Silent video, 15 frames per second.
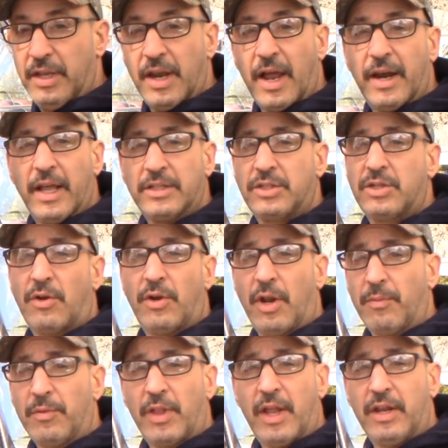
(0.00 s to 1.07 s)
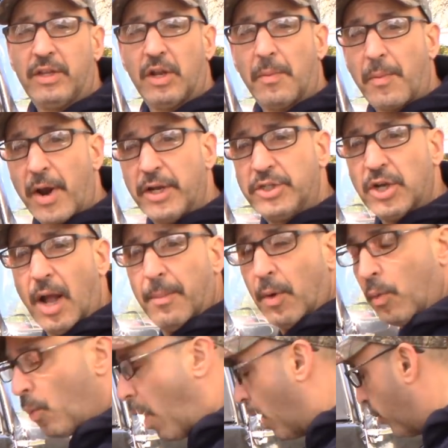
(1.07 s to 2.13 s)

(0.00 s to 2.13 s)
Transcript: not necessary and related to the brake job, but while